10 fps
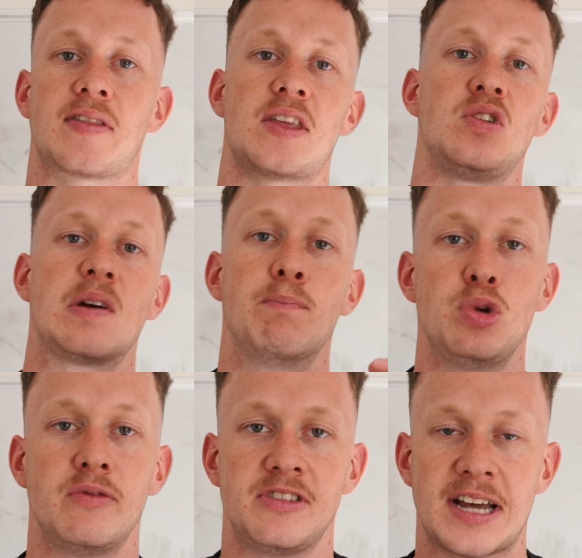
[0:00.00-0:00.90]
then you can
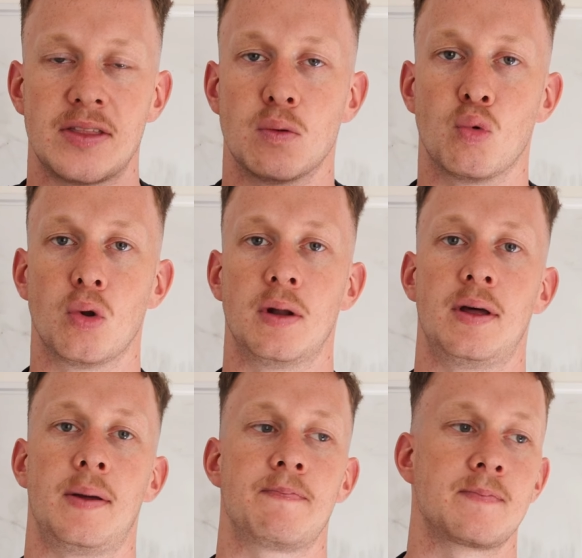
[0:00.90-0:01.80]
move down the wall
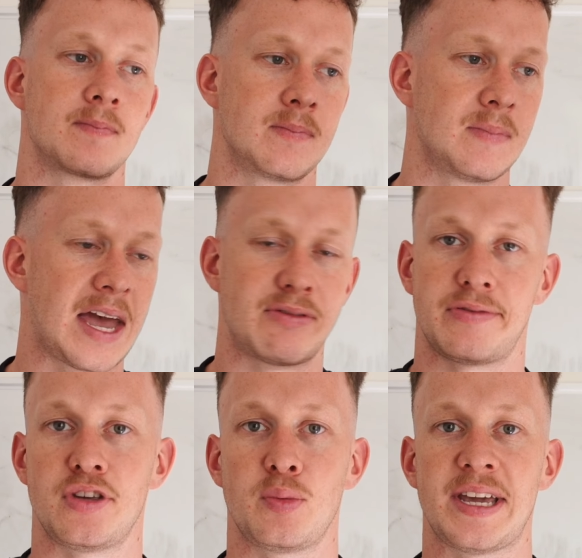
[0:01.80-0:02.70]
every
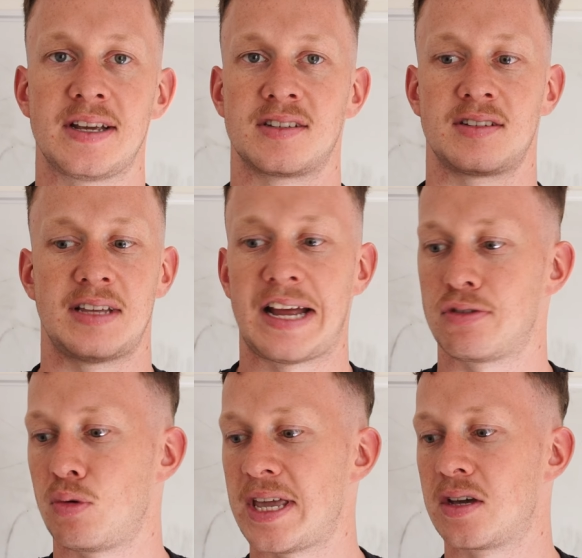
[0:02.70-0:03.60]
few weeks,
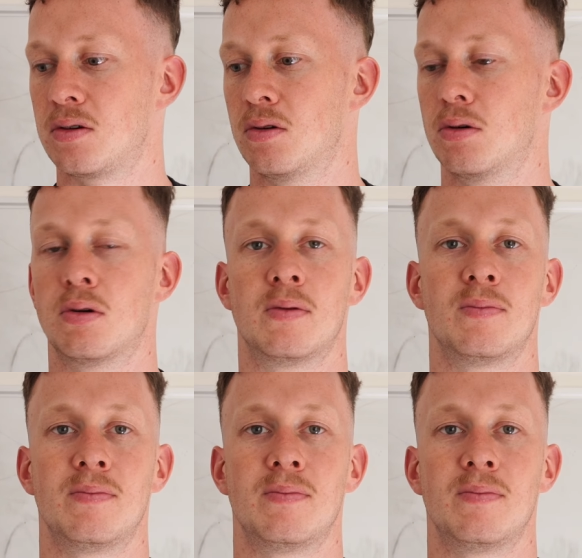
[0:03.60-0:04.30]
every week, or